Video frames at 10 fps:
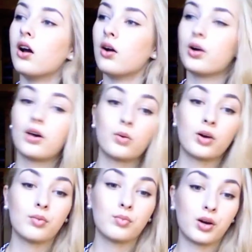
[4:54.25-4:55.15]
when I
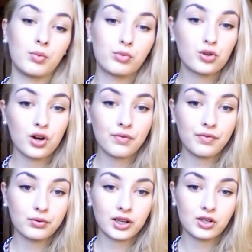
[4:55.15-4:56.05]
wear my Bourjois
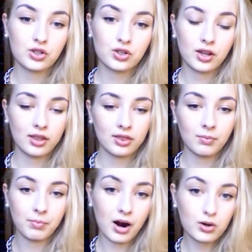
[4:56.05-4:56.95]
foundation and
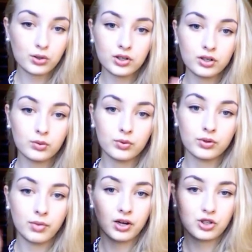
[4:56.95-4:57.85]
then powder with
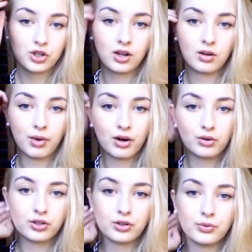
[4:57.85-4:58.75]
my Chanel
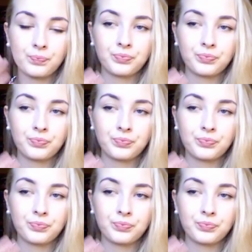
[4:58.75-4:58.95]
powder,